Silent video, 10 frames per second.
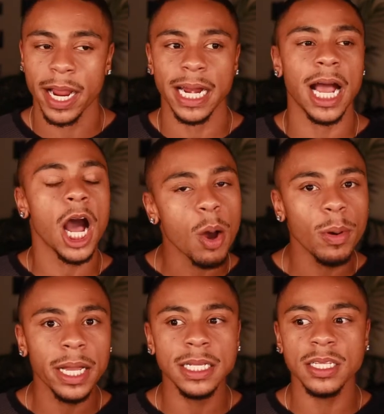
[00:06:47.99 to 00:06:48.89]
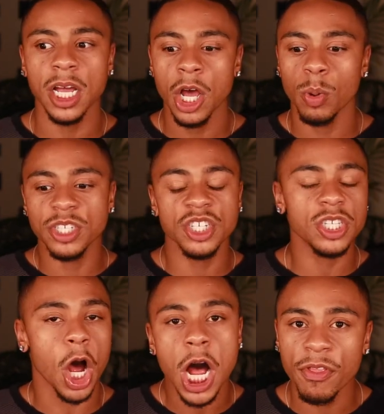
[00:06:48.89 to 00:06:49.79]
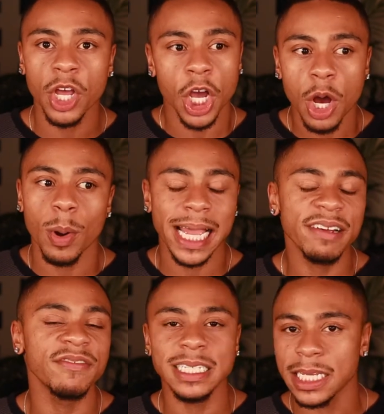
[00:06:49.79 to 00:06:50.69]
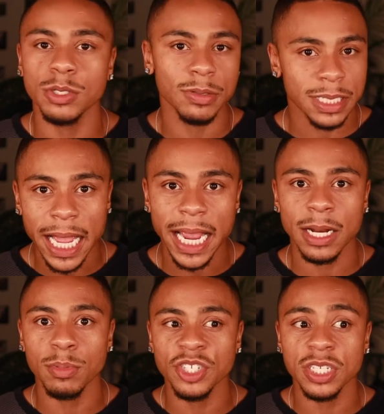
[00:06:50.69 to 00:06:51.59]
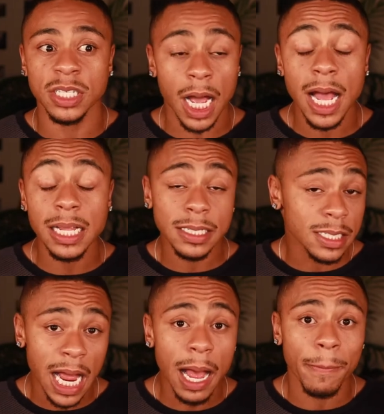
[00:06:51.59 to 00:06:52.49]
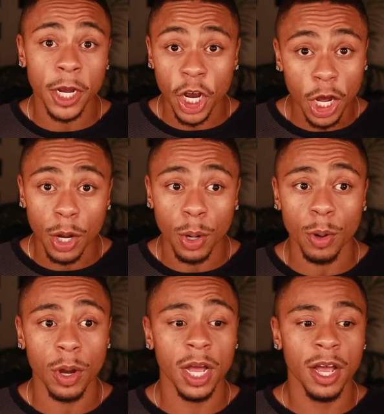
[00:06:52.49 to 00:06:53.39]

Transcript: and I always was just on the go every single day, and it was just nonstop go